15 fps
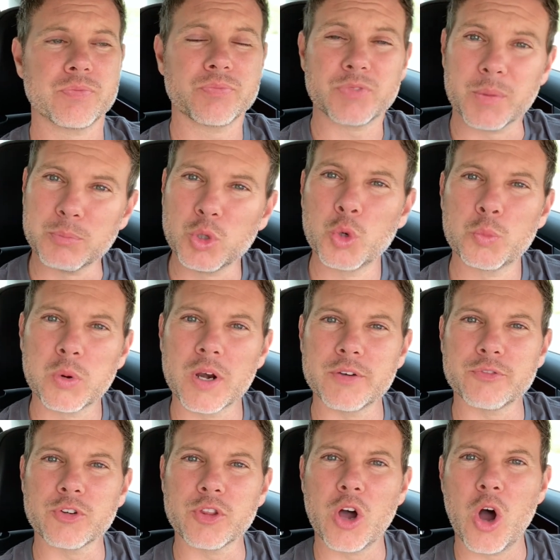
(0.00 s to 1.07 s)
the
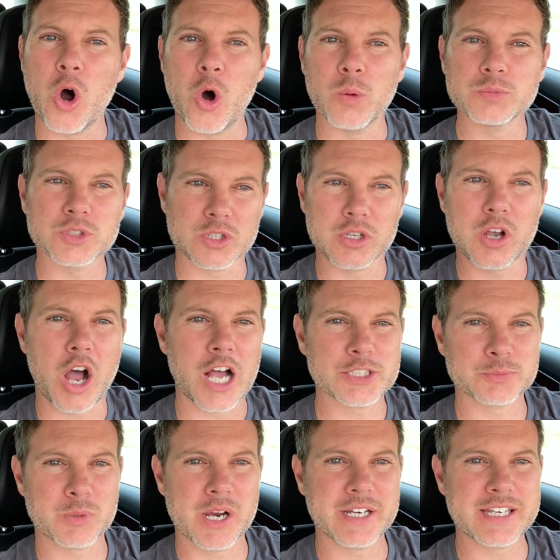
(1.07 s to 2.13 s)
blueprint for the home. So the
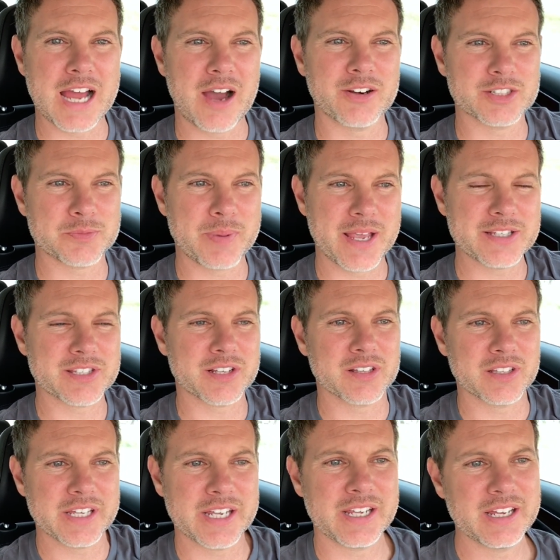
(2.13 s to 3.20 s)
cost breakdown is
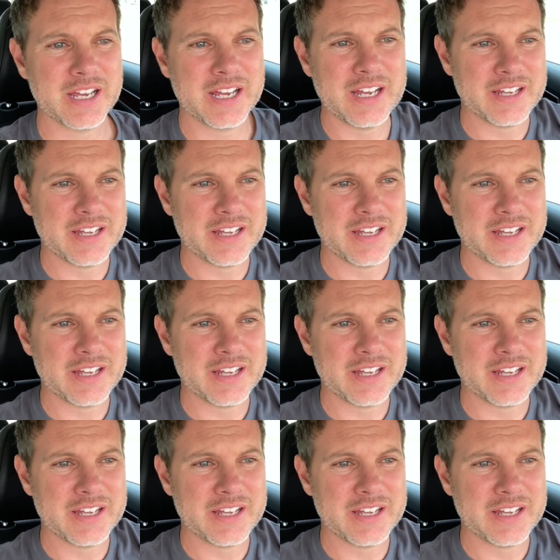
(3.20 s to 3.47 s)
basically,